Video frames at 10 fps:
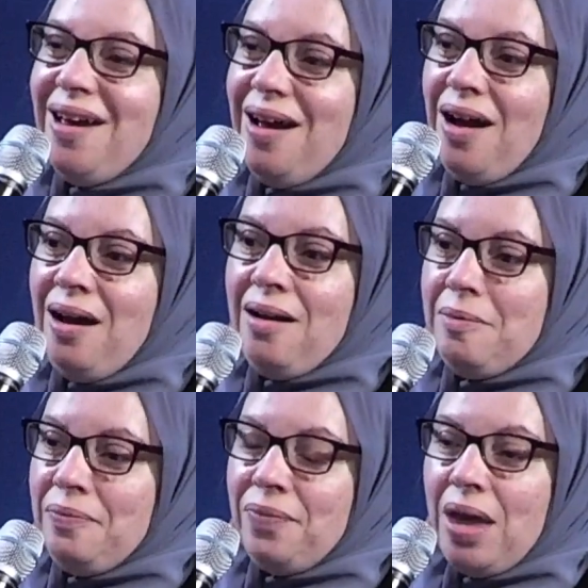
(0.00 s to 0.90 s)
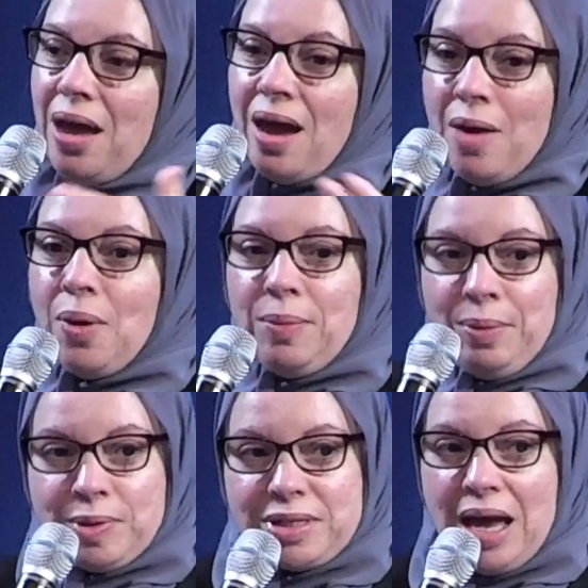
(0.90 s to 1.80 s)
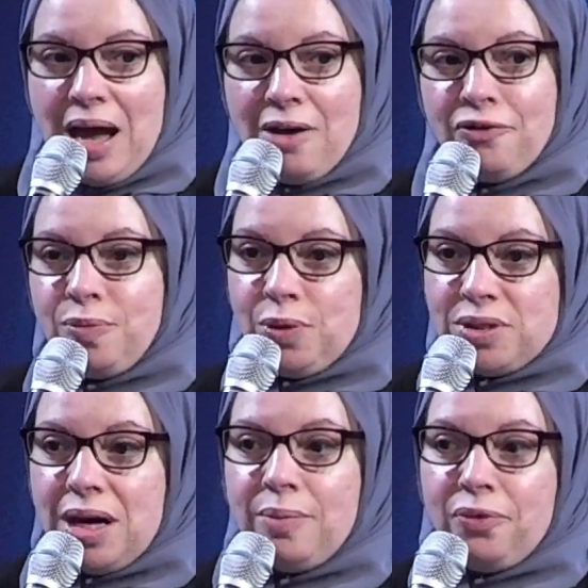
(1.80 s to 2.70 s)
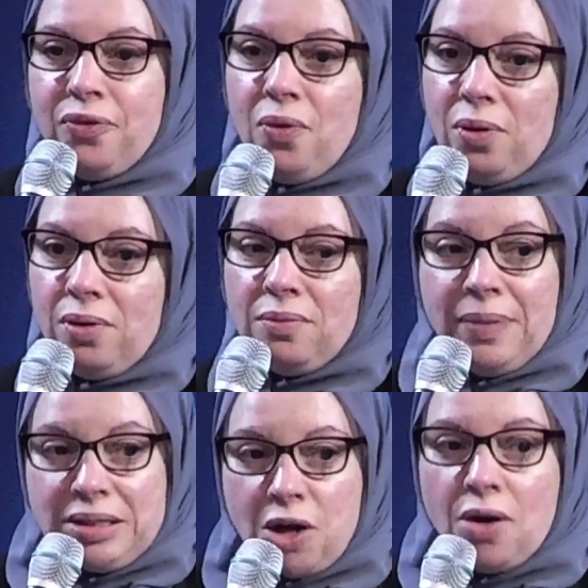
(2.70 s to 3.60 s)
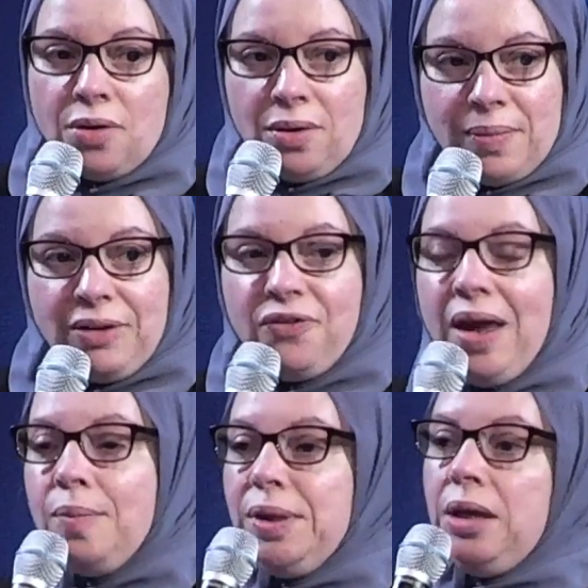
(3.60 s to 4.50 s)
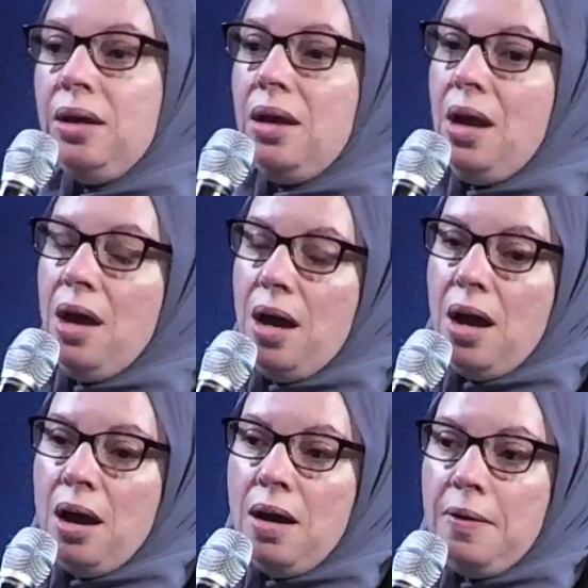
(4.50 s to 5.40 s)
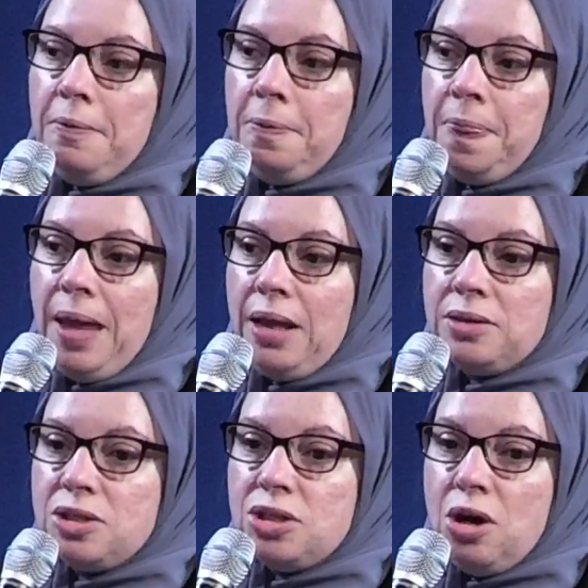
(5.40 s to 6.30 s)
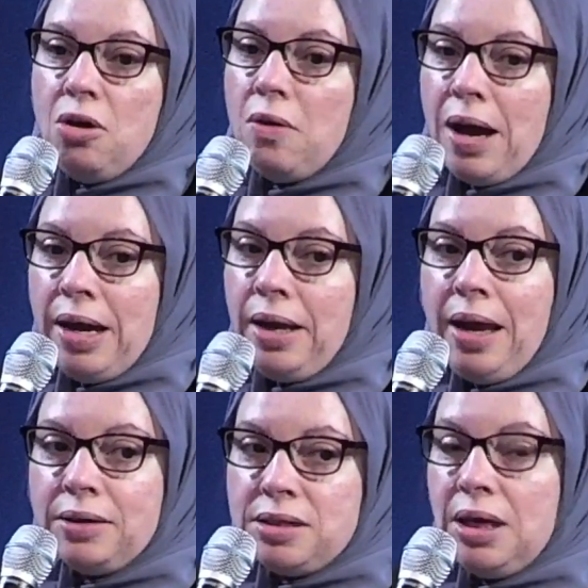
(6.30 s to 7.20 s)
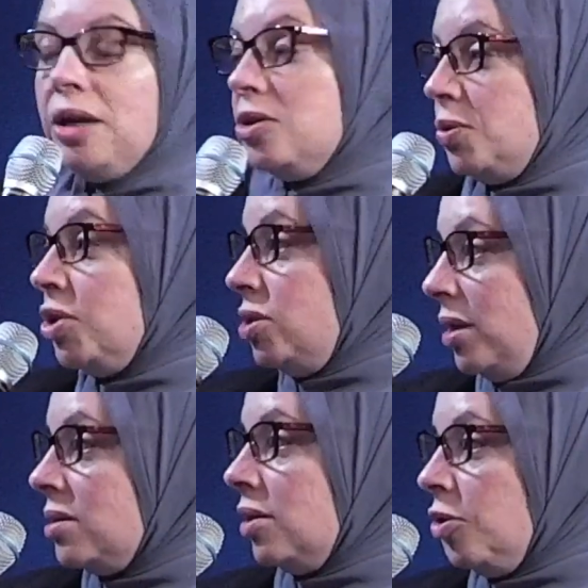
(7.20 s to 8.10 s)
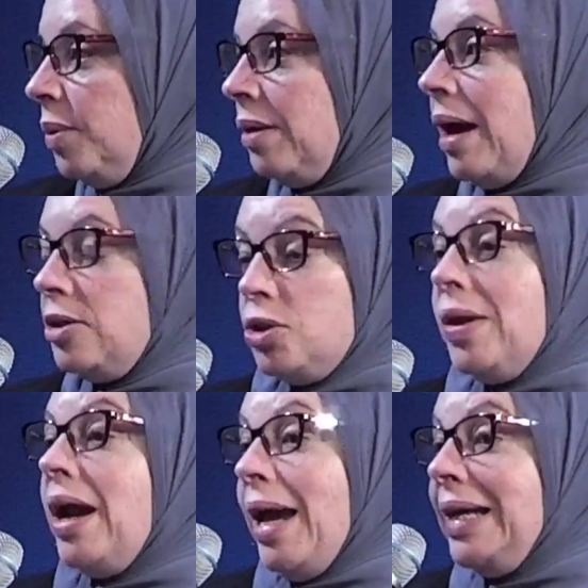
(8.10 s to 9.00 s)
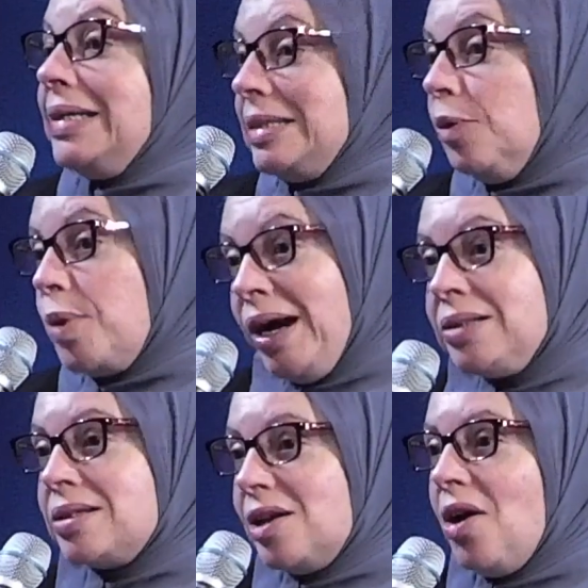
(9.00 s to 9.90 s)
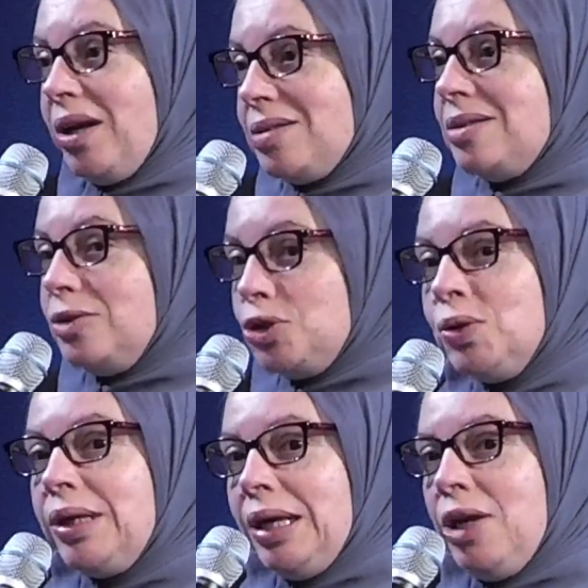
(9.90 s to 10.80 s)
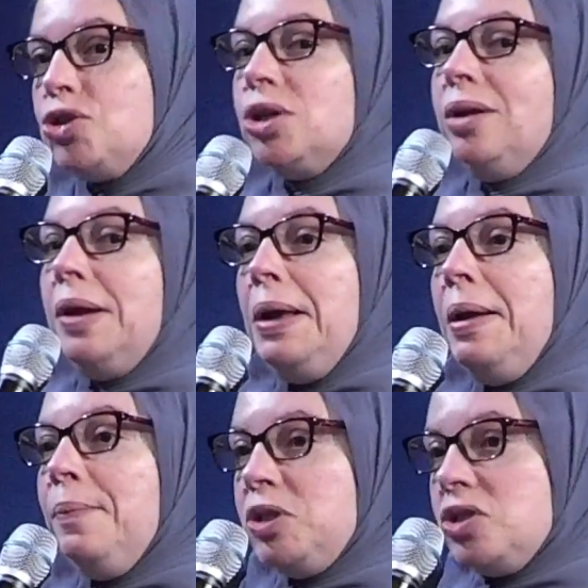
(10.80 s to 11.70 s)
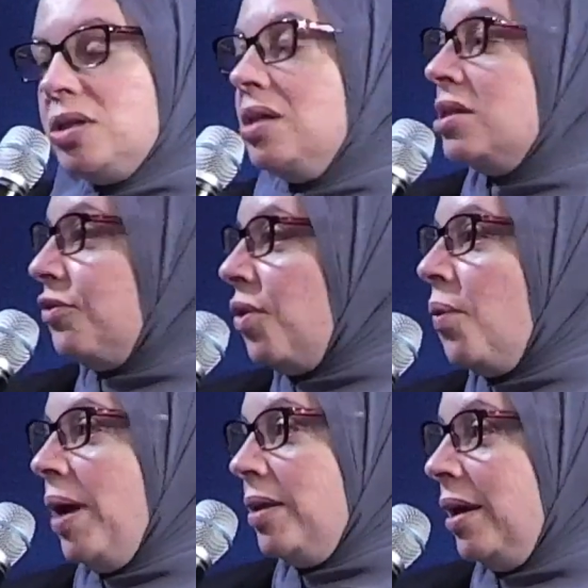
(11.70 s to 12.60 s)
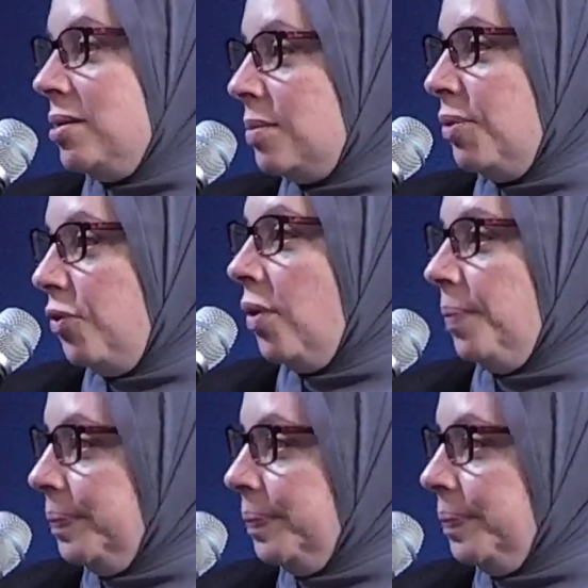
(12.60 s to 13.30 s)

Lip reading: I want to be able to have more time for my daughter and my family. And so I had to kind of switch things a little bit so that I can still practice law, I can still do litigation, but just in a different way than I did before.